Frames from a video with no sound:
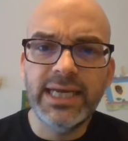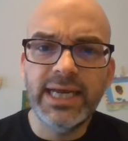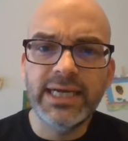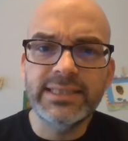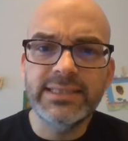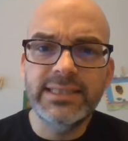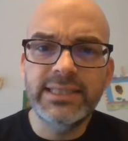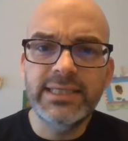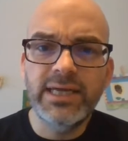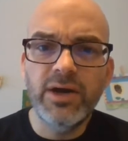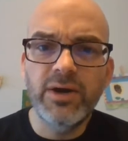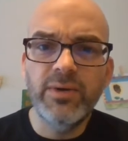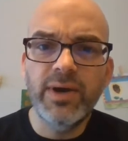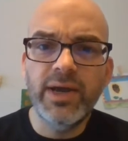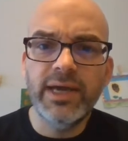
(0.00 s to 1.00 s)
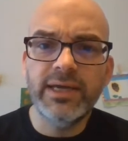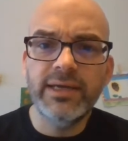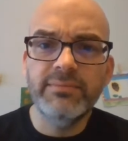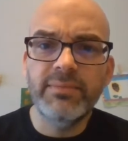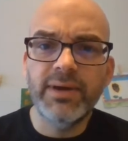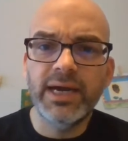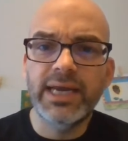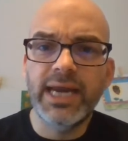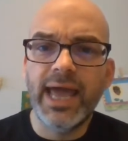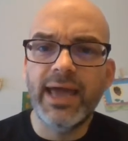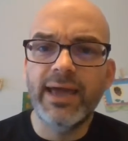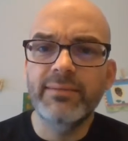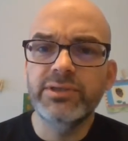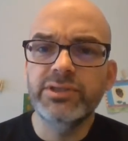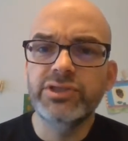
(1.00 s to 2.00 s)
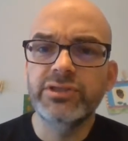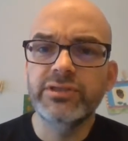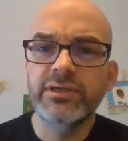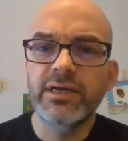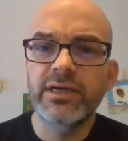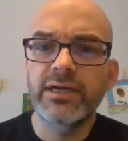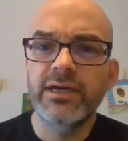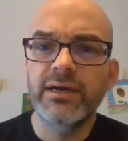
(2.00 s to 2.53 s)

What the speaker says: 1908 by an amateur